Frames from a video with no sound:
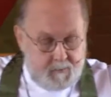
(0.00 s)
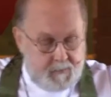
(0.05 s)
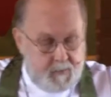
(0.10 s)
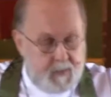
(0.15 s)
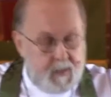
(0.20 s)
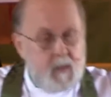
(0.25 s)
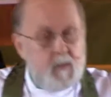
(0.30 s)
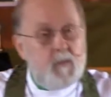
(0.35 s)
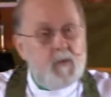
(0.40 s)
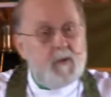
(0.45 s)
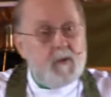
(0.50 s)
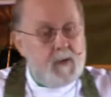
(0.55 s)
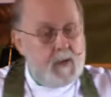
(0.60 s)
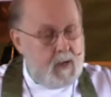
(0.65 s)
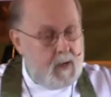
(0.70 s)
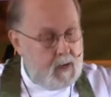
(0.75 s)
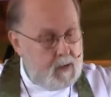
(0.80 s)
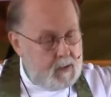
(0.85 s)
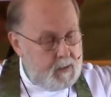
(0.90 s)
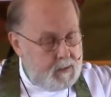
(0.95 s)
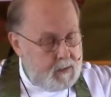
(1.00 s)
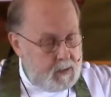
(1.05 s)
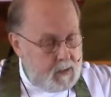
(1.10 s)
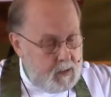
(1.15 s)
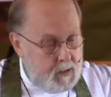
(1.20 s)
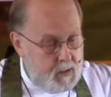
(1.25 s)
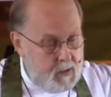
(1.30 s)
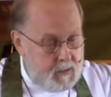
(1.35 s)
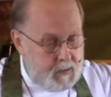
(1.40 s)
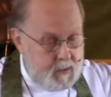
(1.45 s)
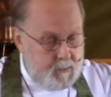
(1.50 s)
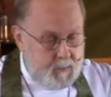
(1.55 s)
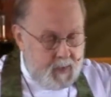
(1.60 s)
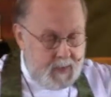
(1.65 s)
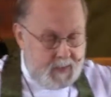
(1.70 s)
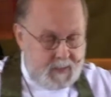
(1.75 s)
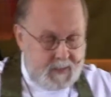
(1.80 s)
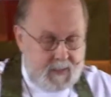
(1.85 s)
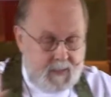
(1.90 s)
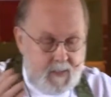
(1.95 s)
for they will inherit the earth, it
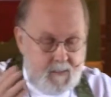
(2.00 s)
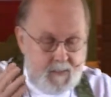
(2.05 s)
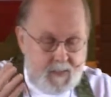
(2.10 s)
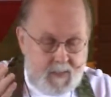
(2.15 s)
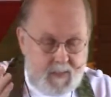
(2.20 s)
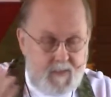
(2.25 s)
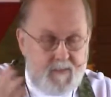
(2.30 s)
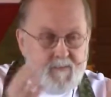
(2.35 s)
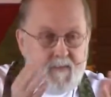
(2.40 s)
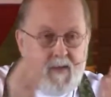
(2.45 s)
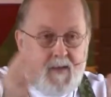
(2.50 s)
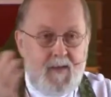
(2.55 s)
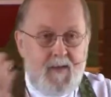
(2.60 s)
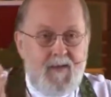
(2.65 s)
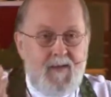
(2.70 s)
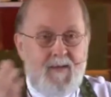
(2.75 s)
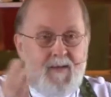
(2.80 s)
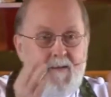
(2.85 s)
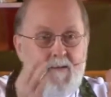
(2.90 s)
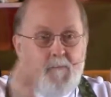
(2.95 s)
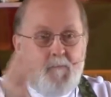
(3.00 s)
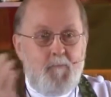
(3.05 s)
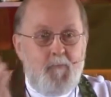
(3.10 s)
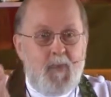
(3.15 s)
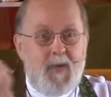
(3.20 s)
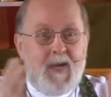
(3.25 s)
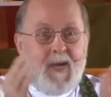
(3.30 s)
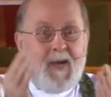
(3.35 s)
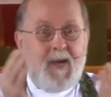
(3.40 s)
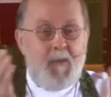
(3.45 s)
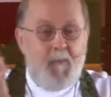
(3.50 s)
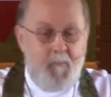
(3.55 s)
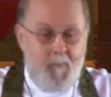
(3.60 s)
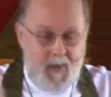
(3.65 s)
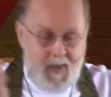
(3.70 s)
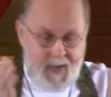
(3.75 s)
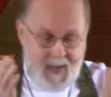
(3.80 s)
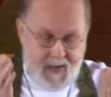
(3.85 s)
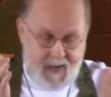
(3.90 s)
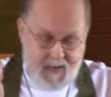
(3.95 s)
might seem as if being
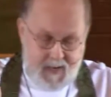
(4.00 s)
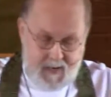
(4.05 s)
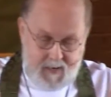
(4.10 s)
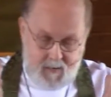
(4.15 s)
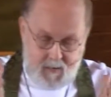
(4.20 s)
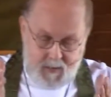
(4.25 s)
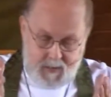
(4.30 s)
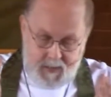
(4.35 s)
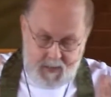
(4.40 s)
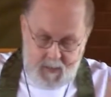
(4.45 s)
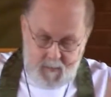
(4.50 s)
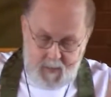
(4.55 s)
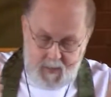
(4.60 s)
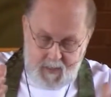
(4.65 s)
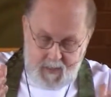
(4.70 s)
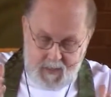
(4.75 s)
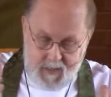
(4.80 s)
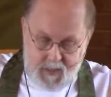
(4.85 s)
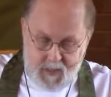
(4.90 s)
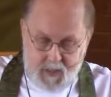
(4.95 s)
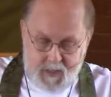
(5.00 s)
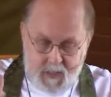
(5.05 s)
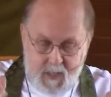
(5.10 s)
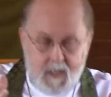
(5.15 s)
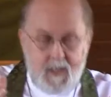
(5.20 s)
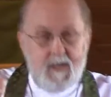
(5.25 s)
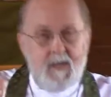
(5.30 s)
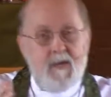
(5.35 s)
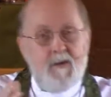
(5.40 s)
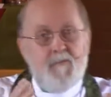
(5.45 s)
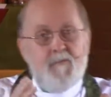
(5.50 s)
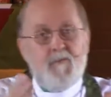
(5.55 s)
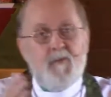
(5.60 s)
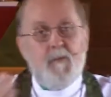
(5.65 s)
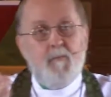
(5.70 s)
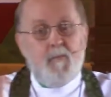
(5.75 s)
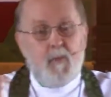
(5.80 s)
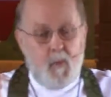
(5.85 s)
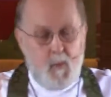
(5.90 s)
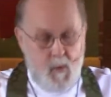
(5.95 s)
meek or timid is a synonym for
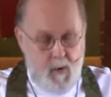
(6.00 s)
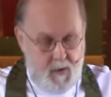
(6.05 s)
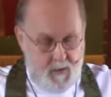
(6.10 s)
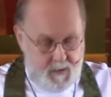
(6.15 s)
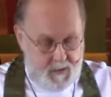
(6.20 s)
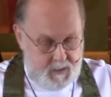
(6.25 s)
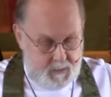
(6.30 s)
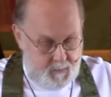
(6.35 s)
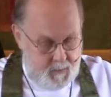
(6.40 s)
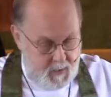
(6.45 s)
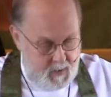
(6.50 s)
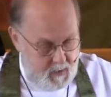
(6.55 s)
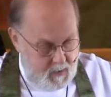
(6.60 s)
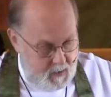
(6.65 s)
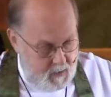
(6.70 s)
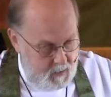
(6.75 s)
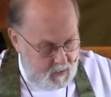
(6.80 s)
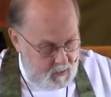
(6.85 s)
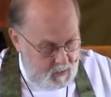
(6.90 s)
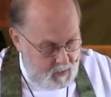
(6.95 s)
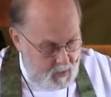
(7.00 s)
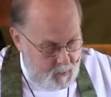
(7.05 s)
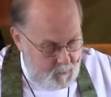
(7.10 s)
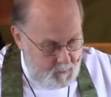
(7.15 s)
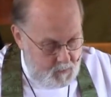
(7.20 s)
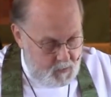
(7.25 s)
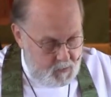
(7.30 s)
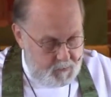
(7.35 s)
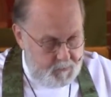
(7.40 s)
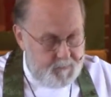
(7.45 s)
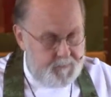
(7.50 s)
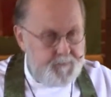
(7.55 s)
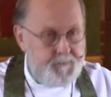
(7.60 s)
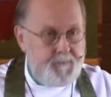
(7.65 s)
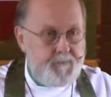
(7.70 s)
poor in spirit or humble.